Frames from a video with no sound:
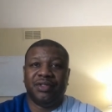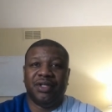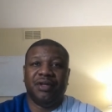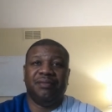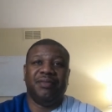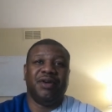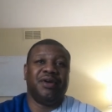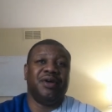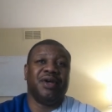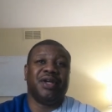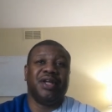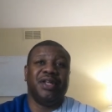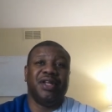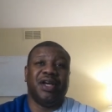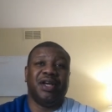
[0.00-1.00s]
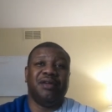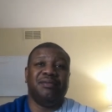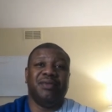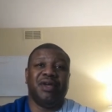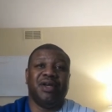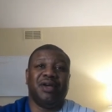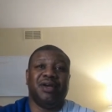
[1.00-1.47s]
the American
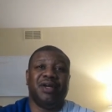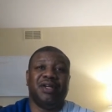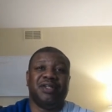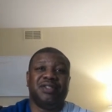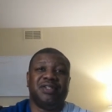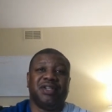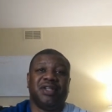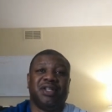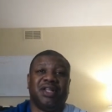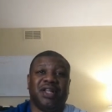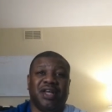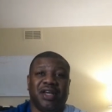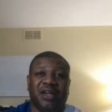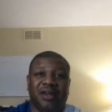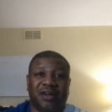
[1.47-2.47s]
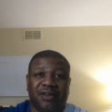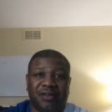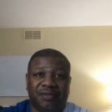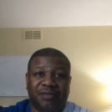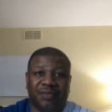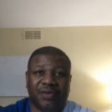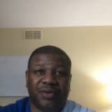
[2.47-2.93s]
Nightmare has declared
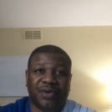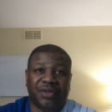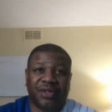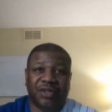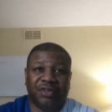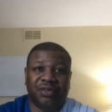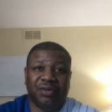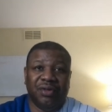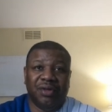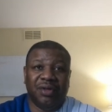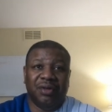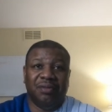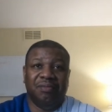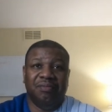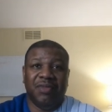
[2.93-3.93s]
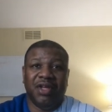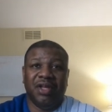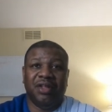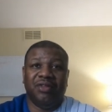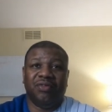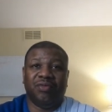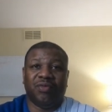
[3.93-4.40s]
for the
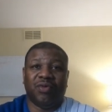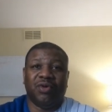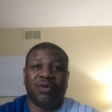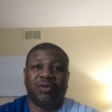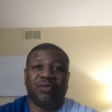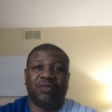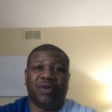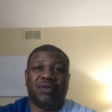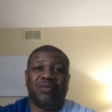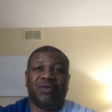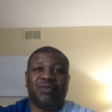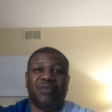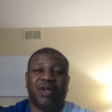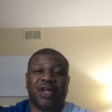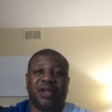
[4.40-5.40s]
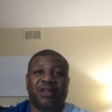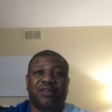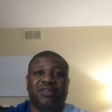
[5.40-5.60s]
men's Royal Rumble match.